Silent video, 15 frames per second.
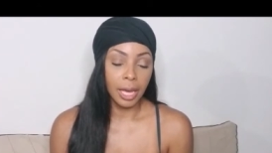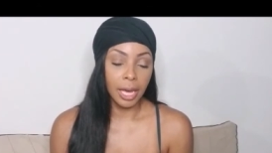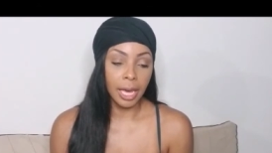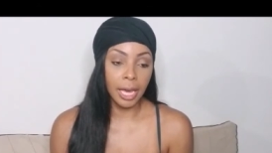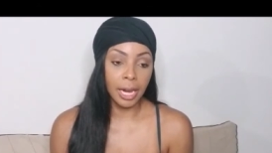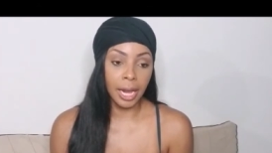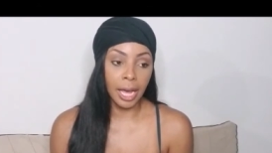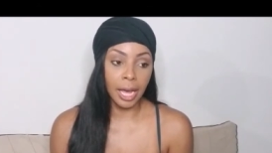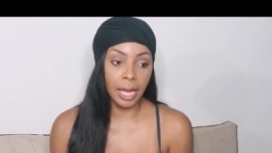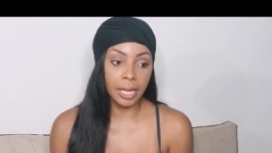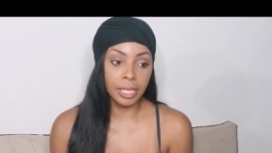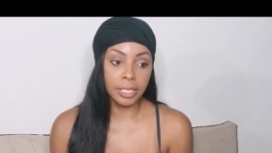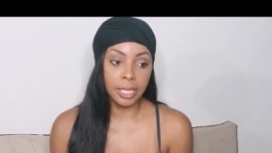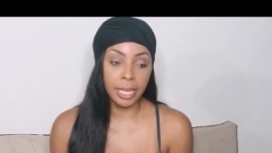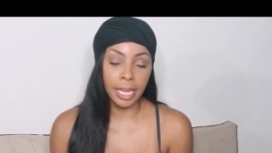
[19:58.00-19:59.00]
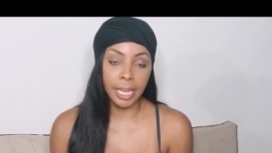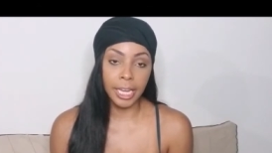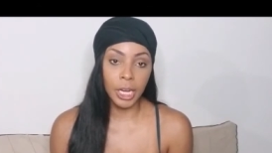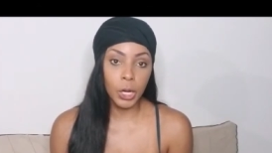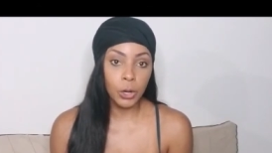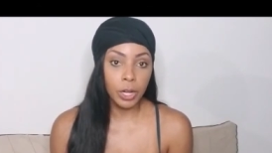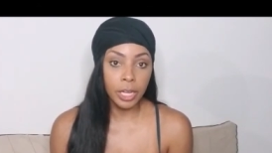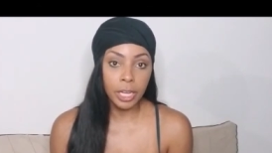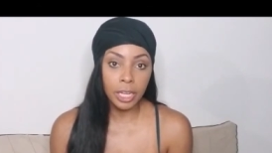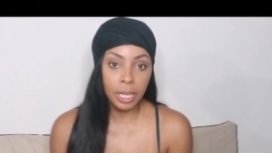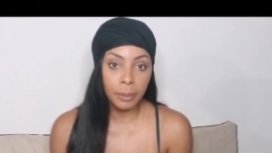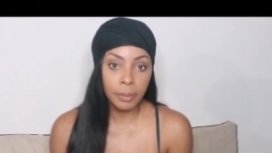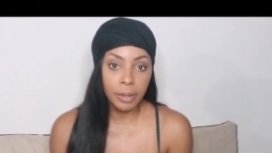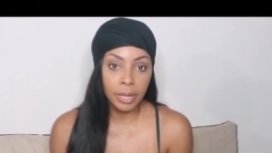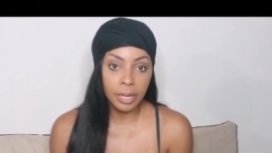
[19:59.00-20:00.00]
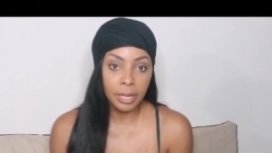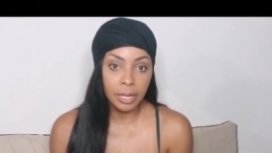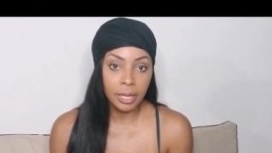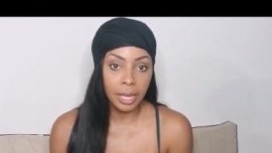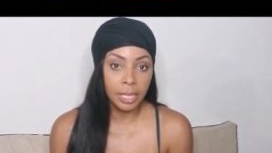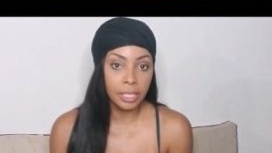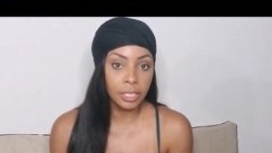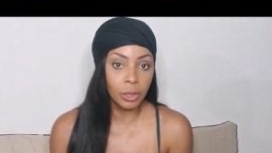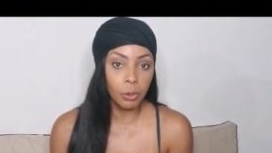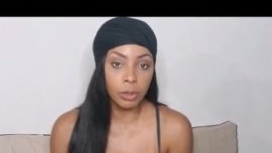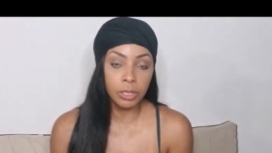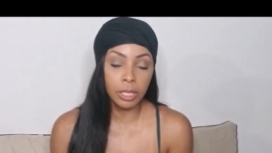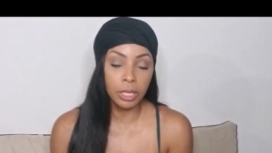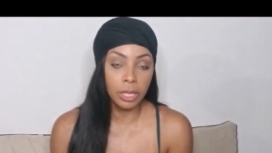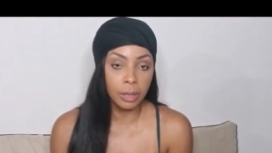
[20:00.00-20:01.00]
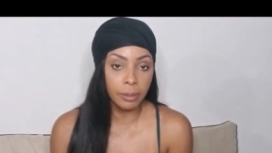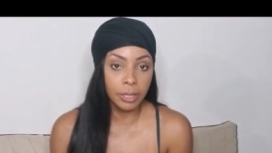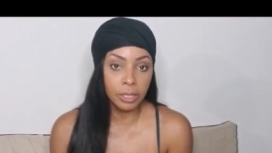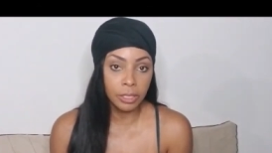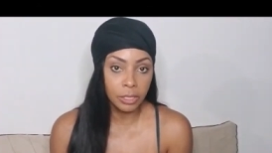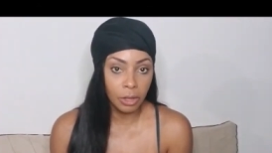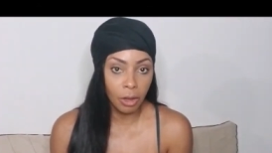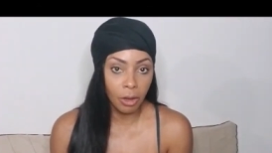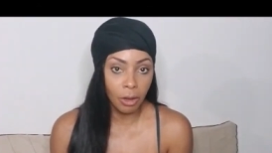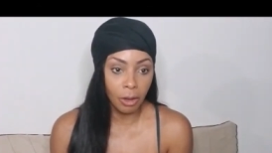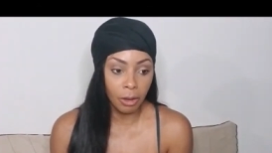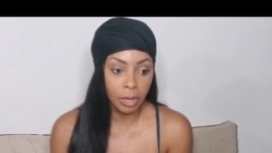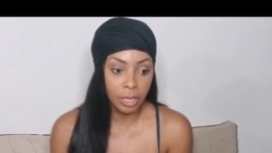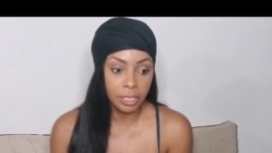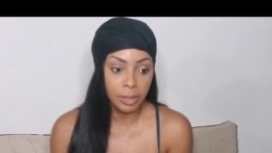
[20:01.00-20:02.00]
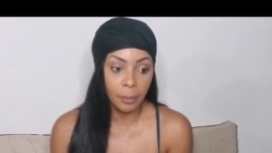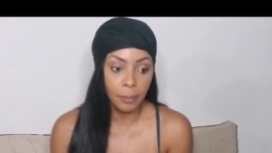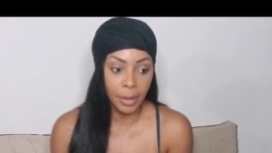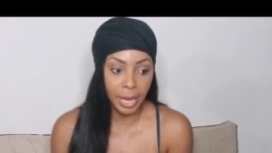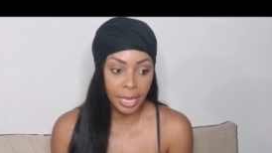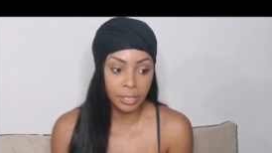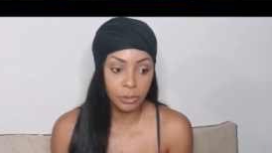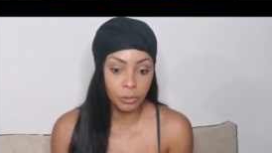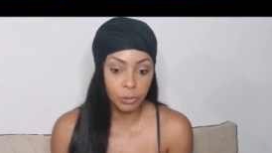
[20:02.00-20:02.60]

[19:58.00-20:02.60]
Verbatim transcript: And I, it's like I hear the humming, like someone's humming a song. It's a man's